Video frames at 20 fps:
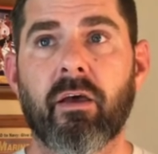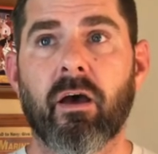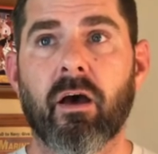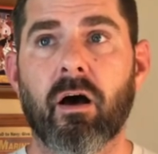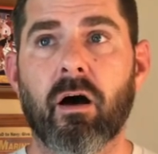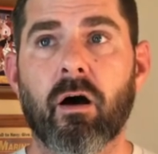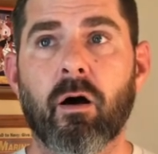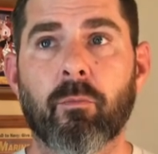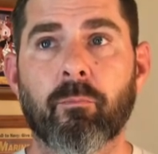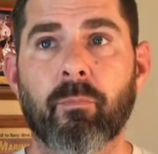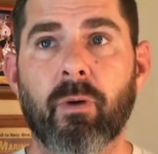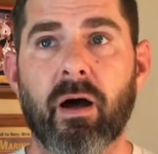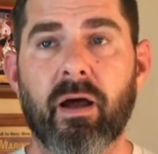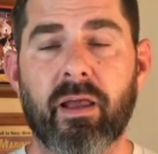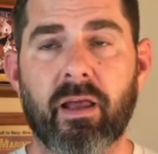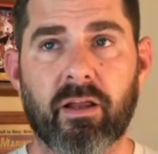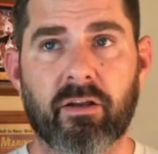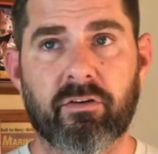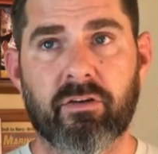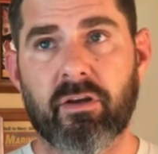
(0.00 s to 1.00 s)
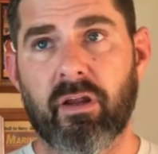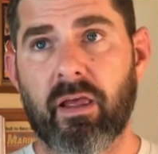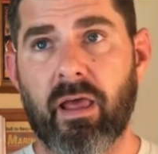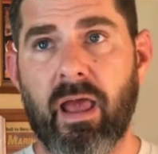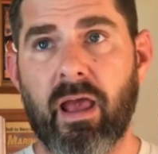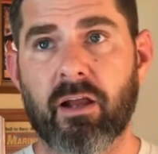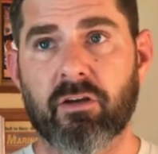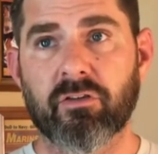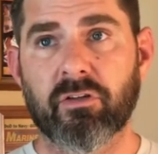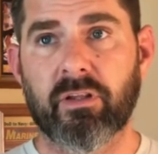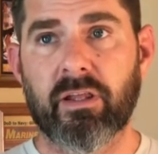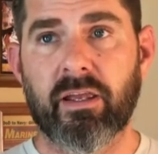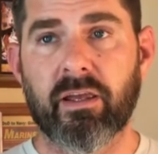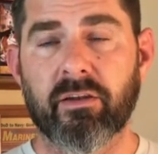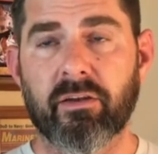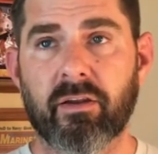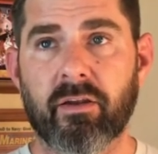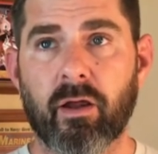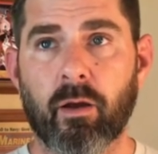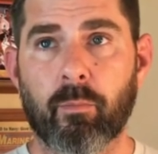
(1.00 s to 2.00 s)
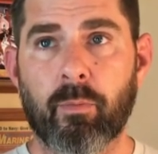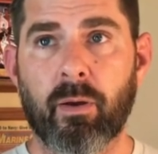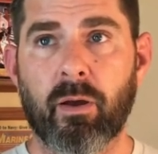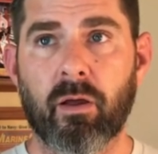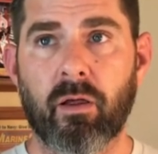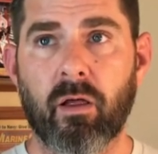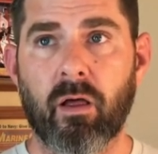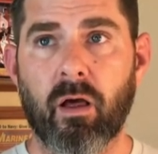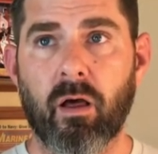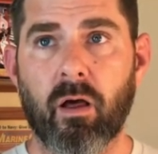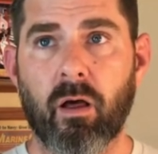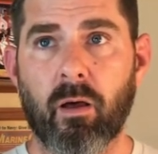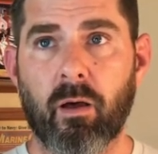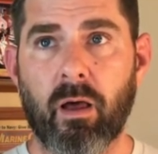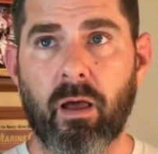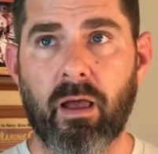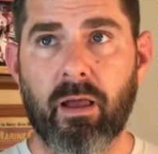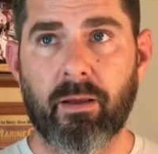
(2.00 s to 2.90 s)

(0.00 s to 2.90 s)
Um, I actually ended up uh,